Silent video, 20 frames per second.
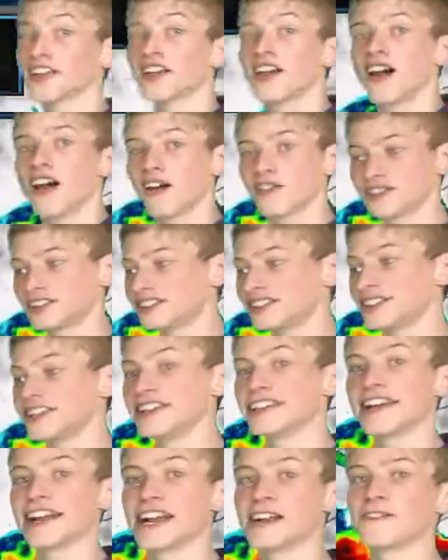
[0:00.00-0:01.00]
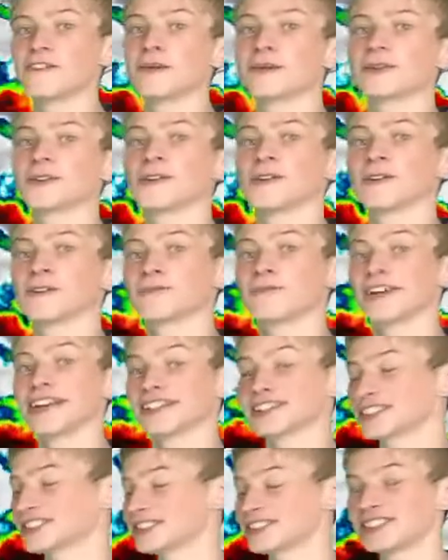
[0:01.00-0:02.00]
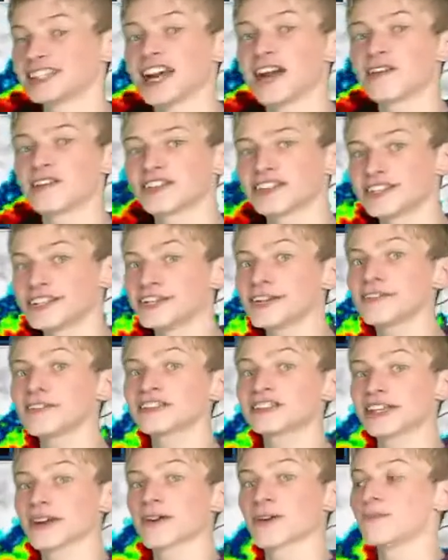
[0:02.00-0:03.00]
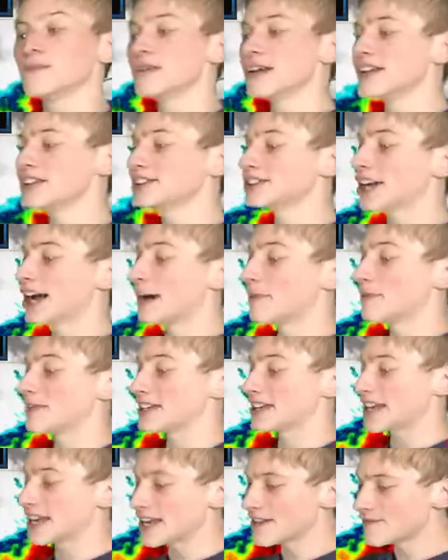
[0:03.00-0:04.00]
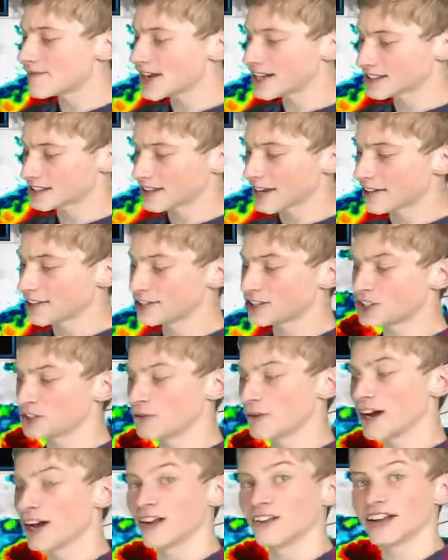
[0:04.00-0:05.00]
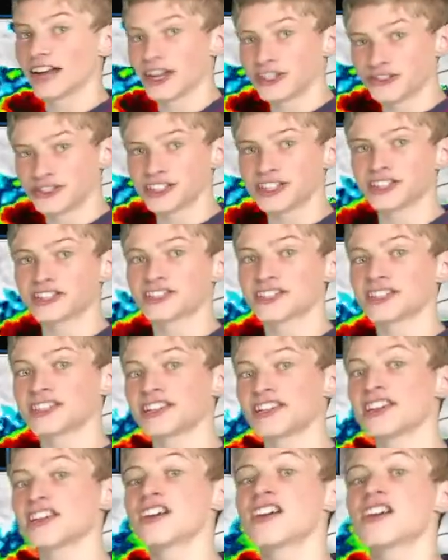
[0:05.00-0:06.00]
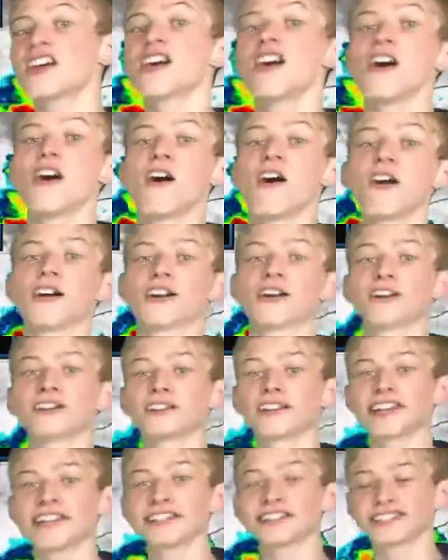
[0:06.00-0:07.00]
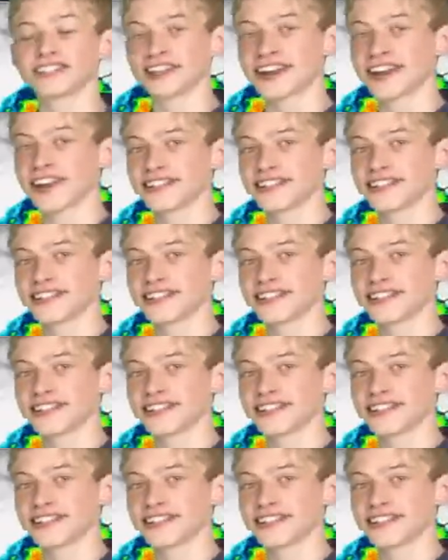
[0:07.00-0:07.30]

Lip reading: of seeing any rip current risks. Now, here is our main topic, Invest 92L. As you can see on our latest enhanced